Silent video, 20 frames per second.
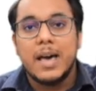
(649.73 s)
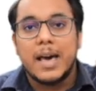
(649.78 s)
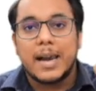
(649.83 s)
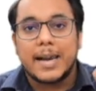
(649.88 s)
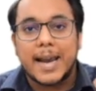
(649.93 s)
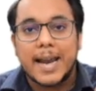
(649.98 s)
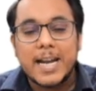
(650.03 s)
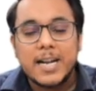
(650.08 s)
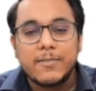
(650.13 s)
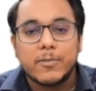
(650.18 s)

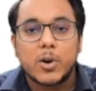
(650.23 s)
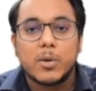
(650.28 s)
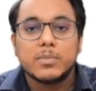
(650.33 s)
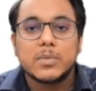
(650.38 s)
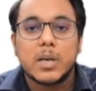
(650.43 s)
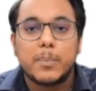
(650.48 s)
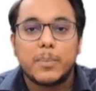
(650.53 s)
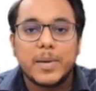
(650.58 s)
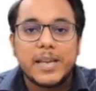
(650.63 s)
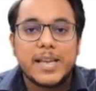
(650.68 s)
right from
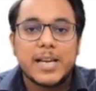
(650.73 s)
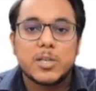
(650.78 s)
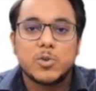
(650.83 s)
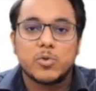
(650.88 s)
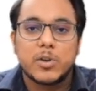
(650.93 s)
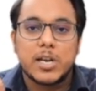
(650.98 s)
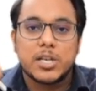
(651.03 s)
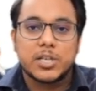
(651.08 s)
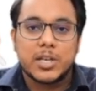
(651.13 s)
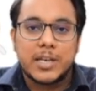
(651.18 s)
the
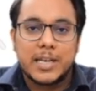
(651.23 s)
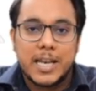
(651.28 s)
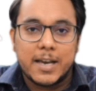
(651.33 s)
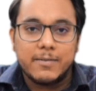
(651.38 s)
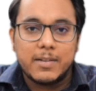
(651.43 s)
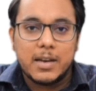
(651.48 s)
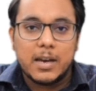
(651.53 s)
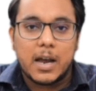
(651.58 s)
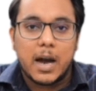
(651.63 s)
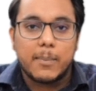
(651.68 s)
pre-education
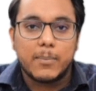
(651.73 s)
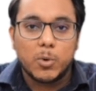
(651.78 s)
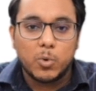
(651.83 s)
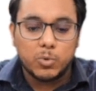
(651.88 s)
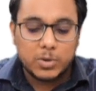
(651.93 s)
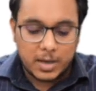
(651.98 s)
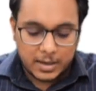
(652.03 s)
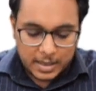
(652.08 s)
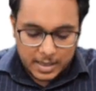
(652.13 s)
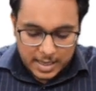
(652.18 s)
level up to
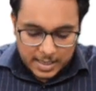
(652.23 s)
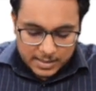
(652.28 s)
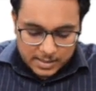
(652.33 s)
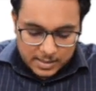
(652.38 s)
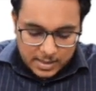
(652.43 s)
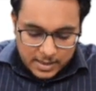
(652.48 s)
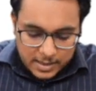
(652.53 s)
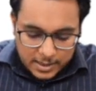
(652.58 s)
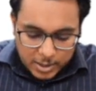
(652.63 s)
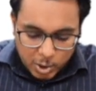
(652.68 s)
the class
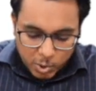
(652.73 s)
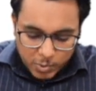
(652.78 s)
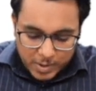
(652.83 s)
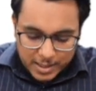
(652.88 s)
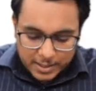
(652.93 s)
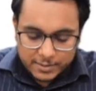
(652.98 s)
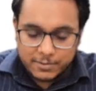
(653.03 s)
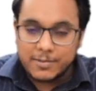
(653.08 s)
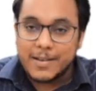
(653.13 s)
12.